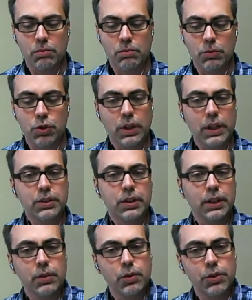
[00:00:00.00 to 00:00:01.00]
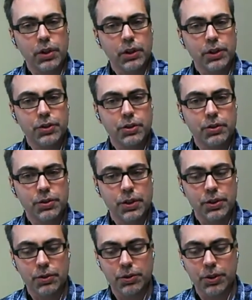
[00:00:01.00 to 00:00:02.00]
you'd like to leave with our listeners
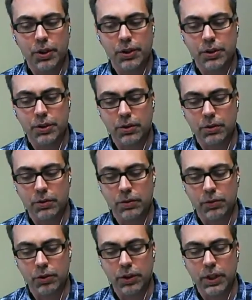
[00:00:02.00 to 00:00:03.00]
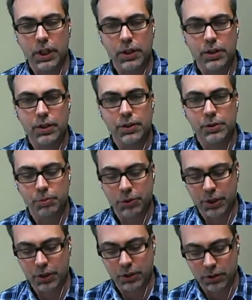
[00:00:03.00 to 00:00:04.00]
as a result of looking into this
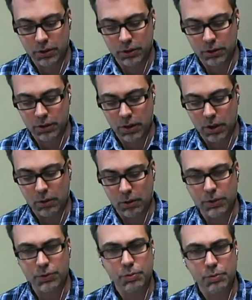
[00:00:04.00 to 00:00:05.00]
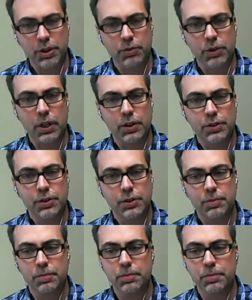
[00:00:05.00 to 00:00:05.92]
particular retrospective analysis?